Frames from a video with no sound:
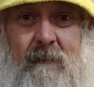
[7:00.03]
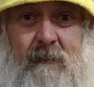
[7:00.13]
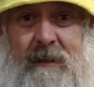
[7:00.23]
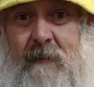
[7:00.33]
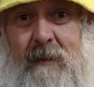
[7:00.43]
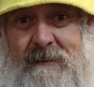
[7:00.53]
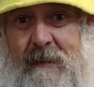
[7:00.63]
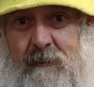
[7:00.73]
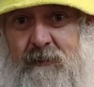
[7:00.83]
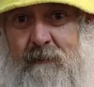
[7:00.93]
anyways, I
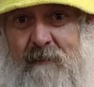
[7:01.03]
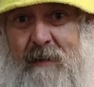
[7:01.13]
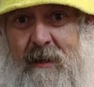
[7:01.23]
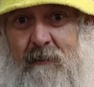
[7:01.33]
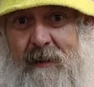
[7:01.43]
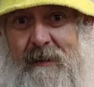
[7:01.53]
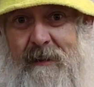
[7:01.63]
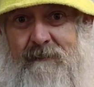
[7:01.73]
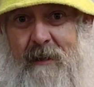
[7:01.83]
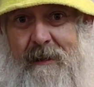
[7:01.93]
know it's gonna be better than what it
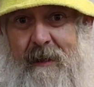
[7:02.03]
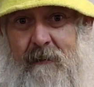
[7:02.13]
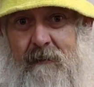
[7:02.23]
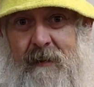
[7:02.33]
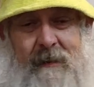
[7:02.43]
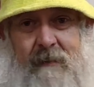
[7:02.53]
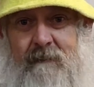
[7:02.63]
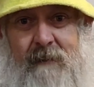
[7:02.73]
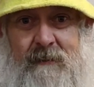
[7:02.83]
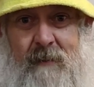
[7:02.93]
is right now. And
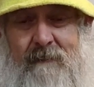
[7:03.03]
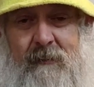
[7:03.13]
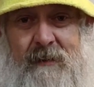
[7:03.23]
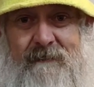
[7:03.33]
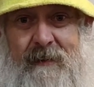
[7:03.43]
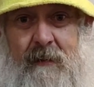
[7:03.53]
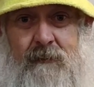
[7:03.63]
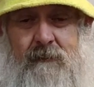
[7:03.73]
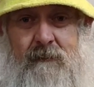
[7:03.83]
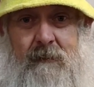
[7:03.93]
that's why I'm doing these
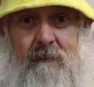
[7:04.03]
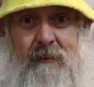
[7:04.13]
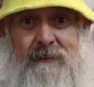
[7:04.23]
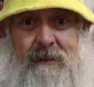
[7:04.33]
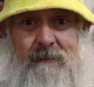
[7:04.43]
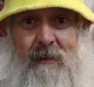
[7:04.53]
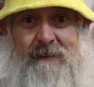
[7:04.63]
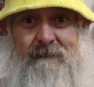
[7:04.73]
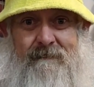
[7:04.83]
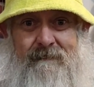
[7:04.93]
videos. Appreciate you
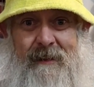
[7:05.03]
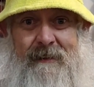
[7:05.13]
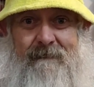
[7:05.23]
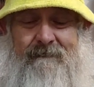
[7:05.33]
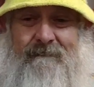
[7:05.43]
watching. Thank you.